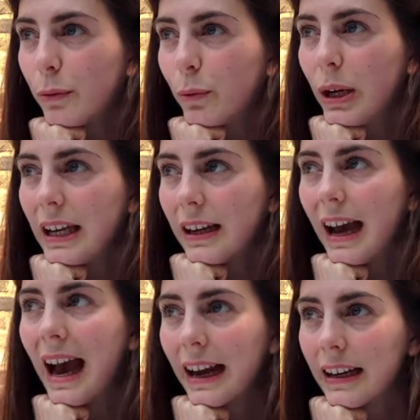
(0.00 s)
weak
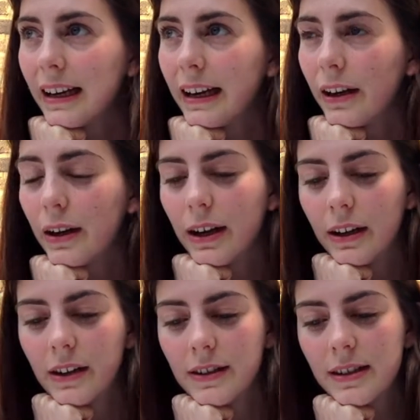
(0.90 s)
agony in
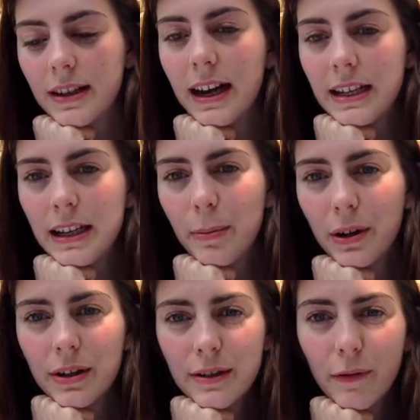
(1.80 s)
our society
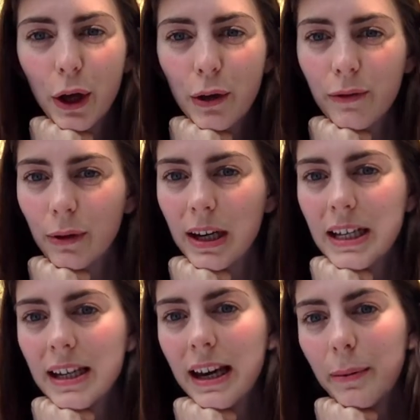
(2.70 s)
because of
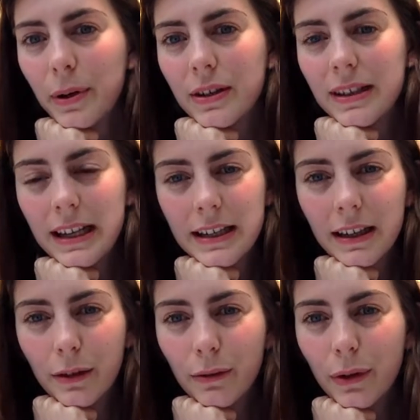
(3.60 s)
overeating, because eating